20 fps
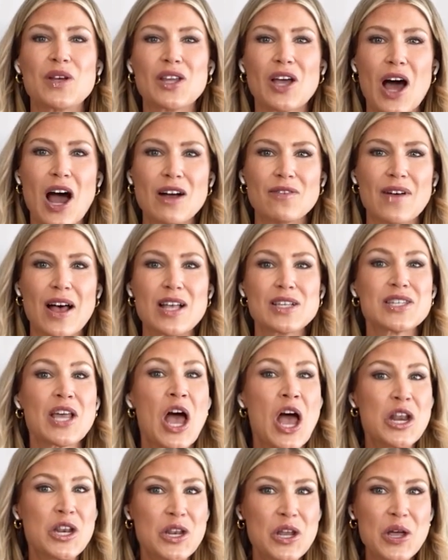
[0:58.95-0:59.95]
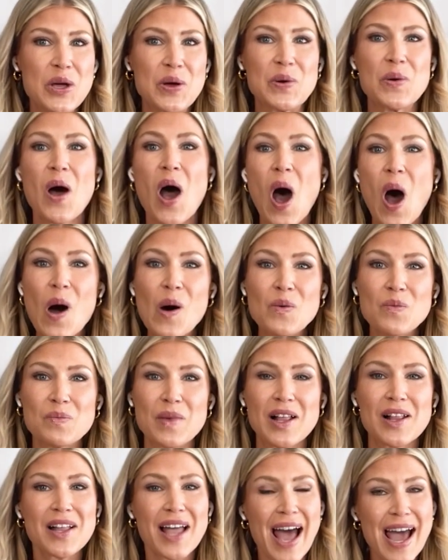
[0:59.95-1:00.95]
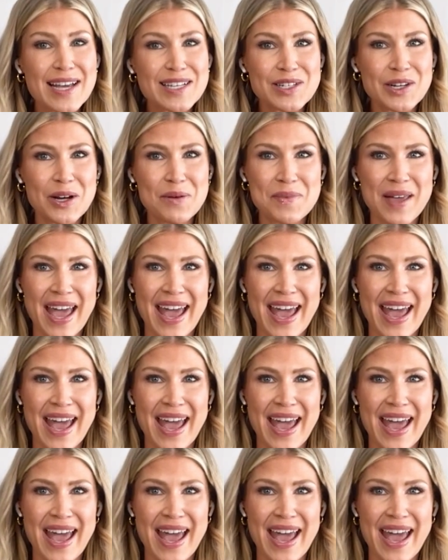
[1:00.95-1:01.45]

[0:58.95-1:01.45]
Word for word: with Carvel's new oat milk ice cream